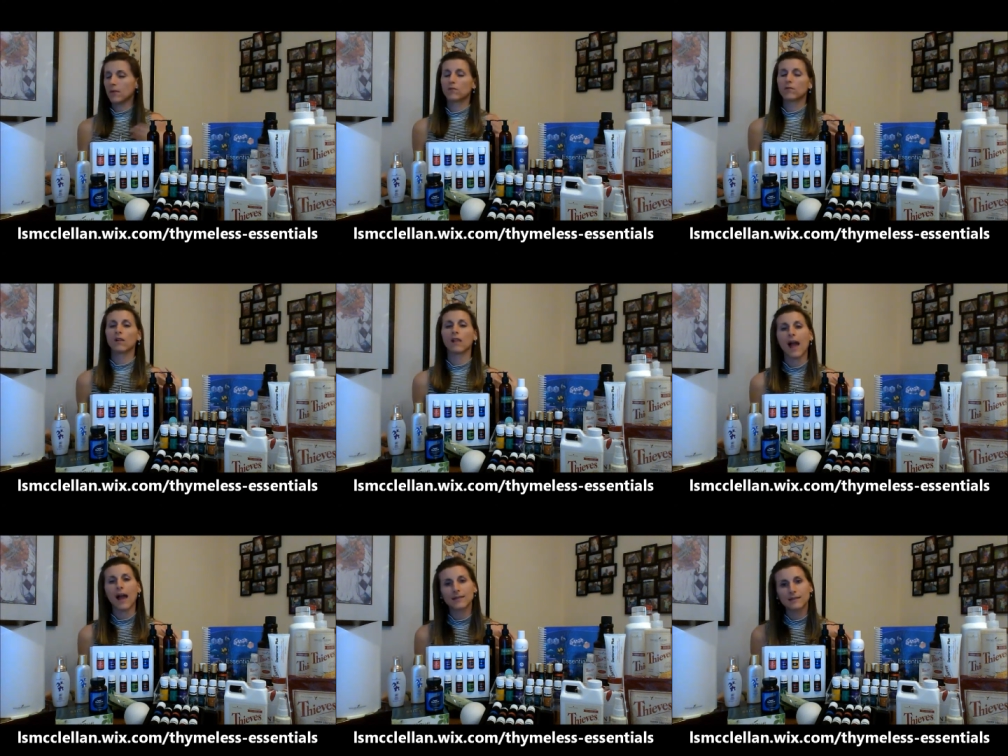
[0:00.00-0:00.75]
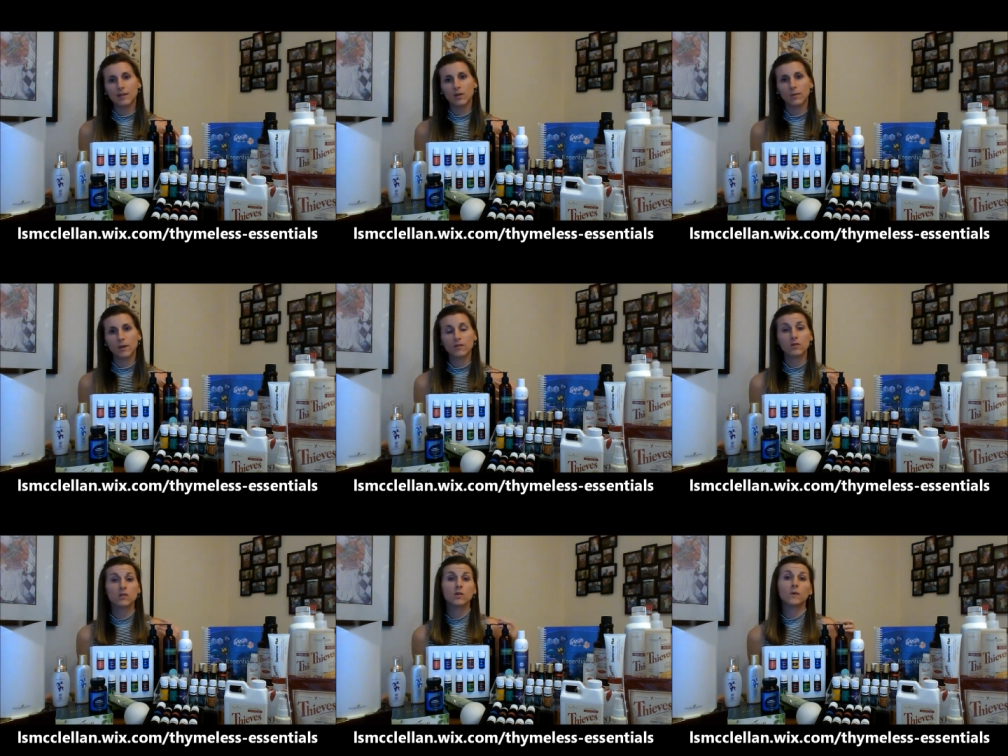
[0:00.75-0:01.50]
relaxing your
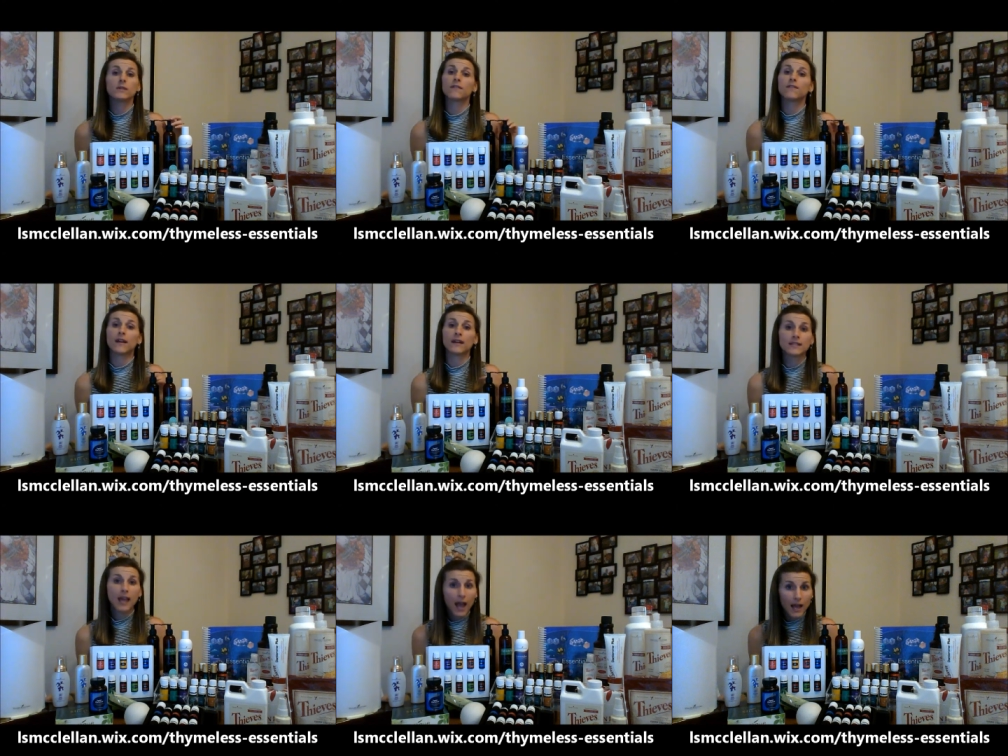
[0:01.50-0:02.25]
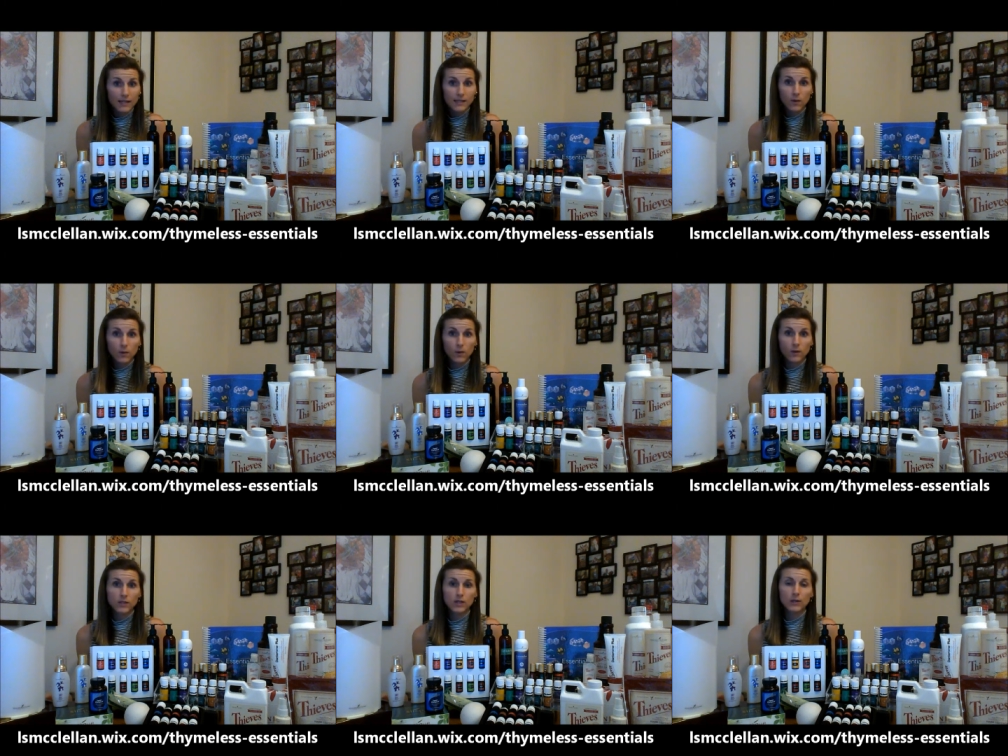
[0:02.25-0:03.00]
muscles, so it's a fantastic
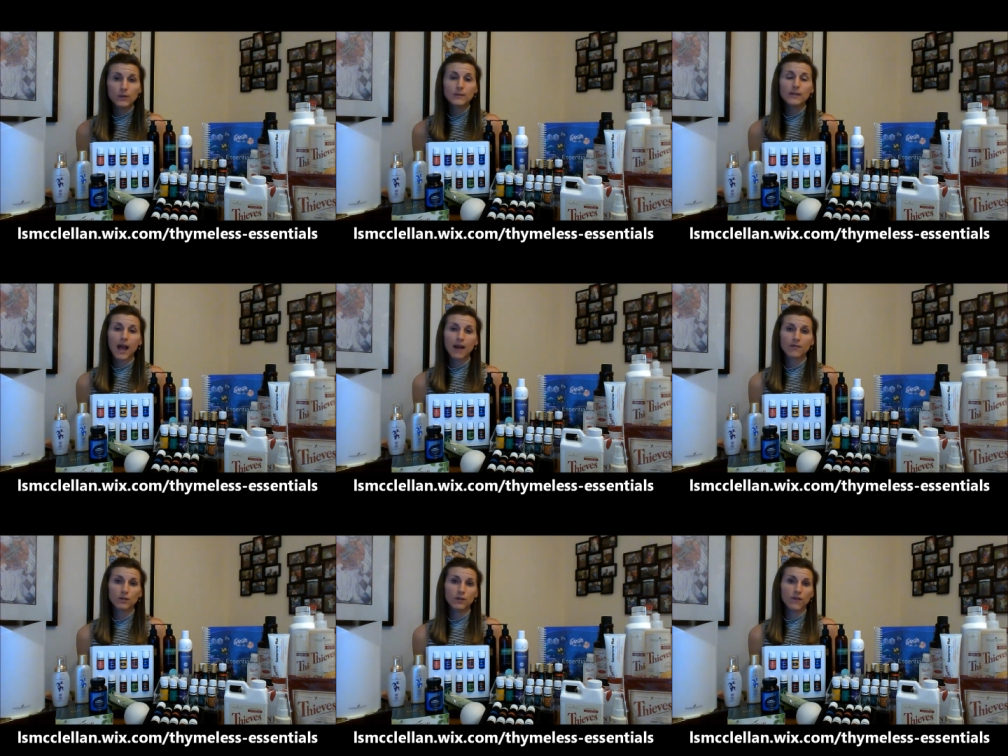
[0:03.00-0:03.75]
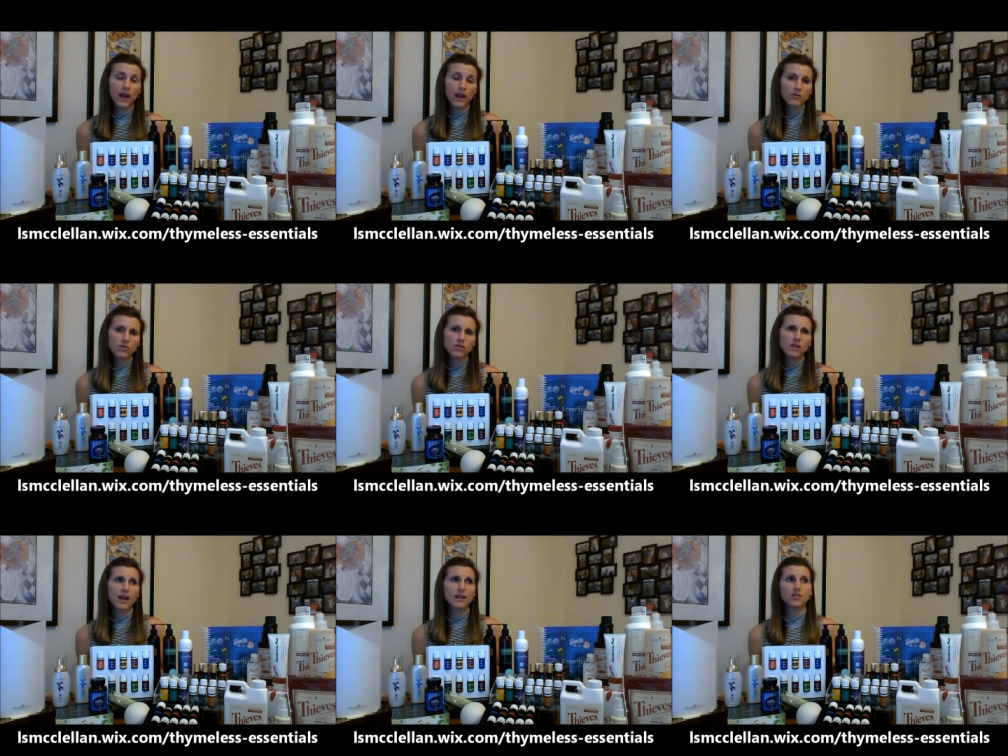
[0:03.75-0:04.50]
oil to use after you've
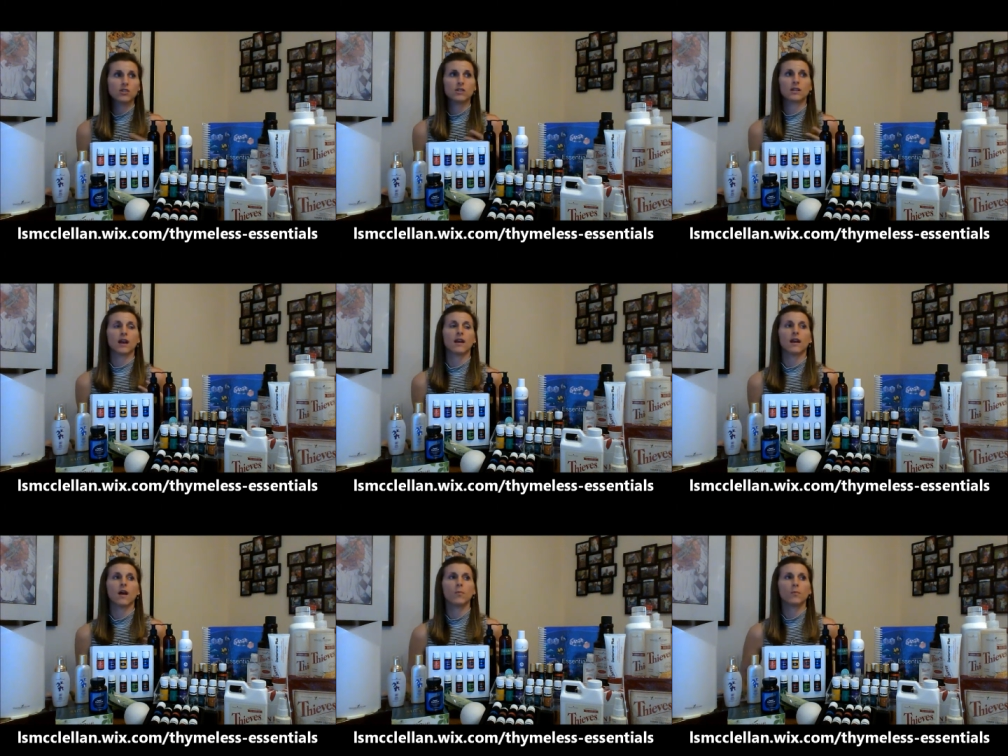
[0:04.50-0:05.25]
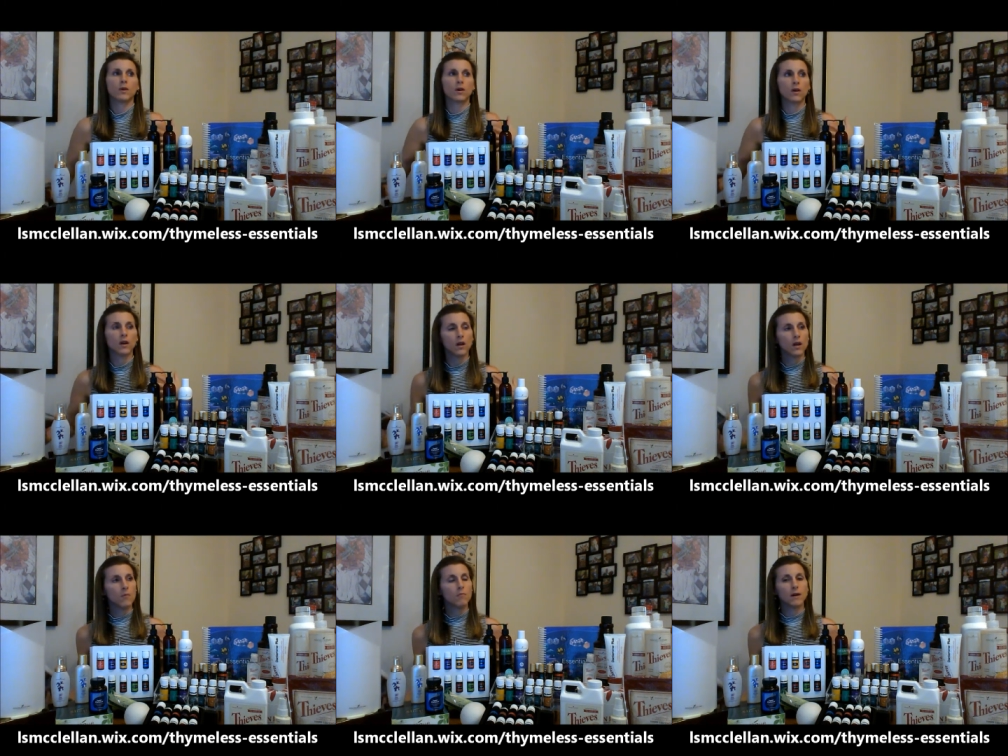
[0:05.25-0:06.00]
exercised, just to kind of help your
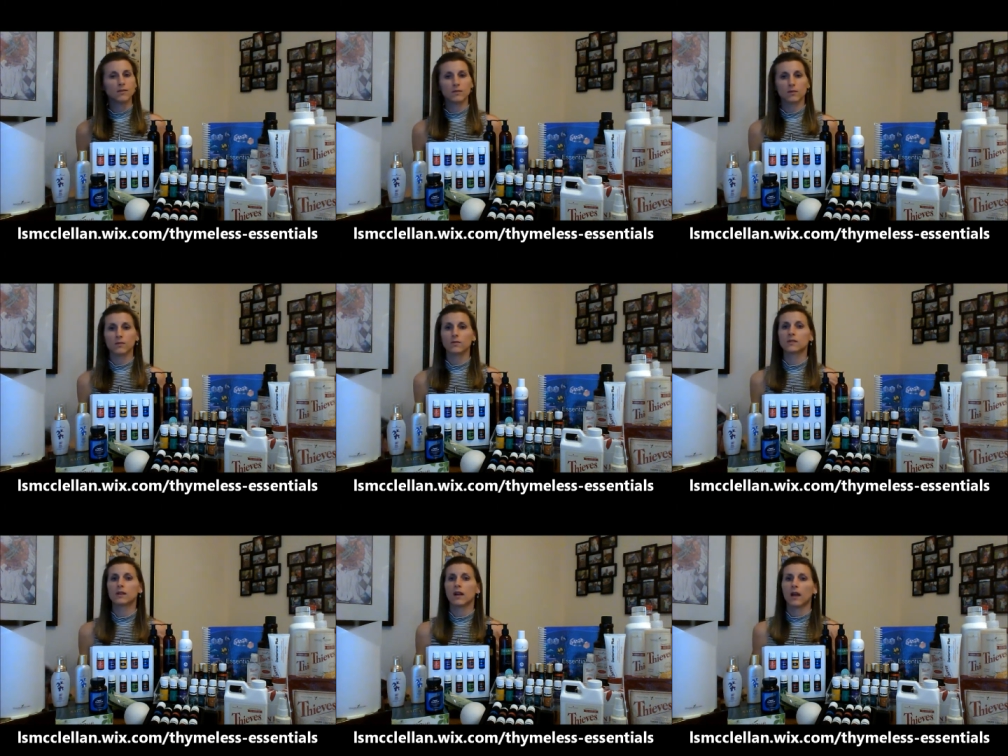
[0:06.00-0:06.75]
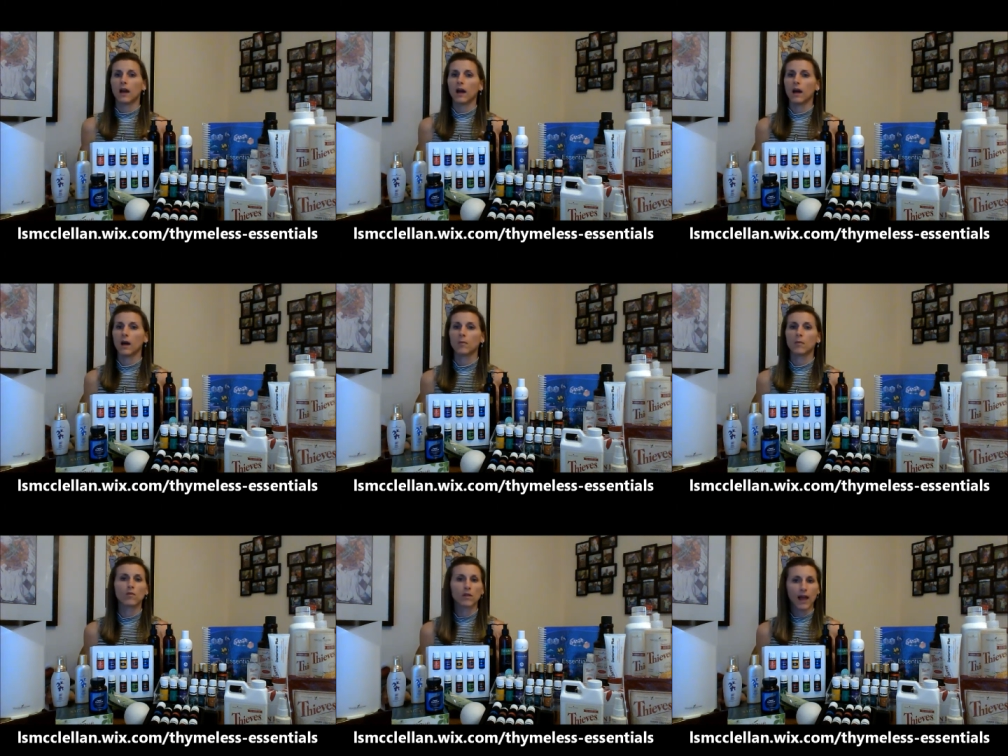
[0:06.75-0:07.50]
muscles
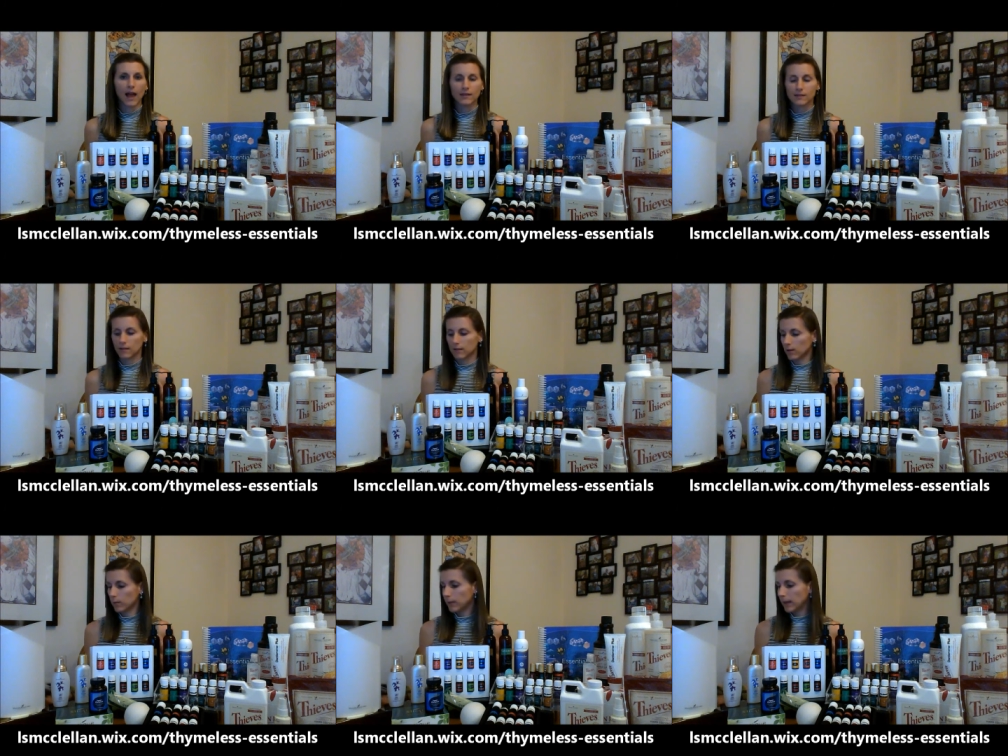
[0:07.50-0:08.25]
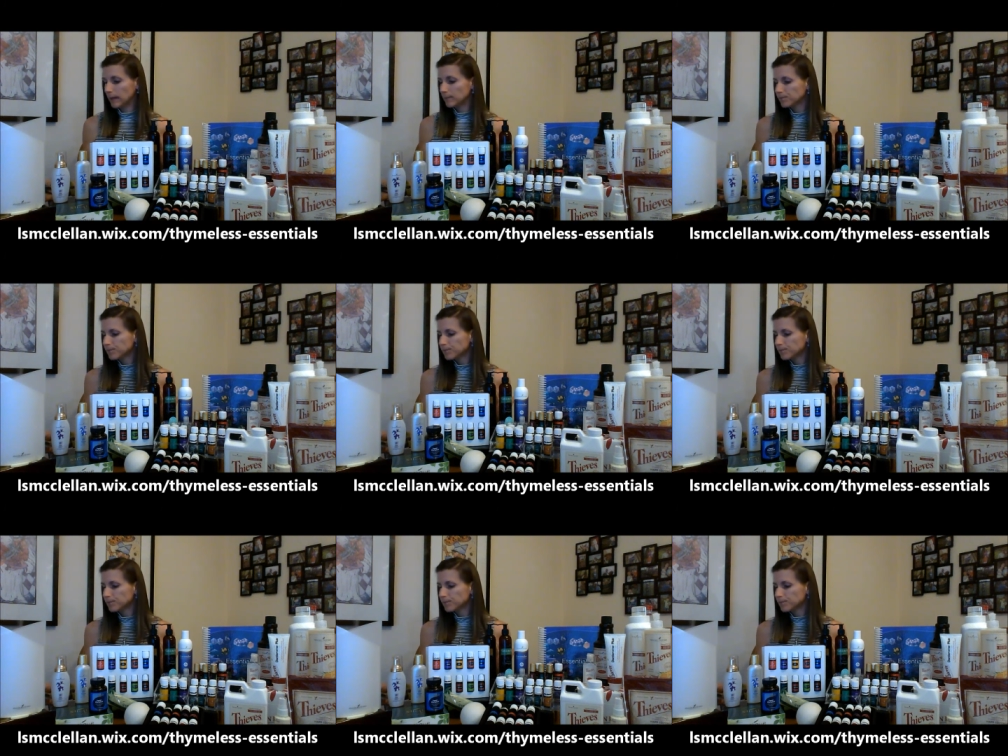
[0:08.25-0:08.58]
relax a little bit.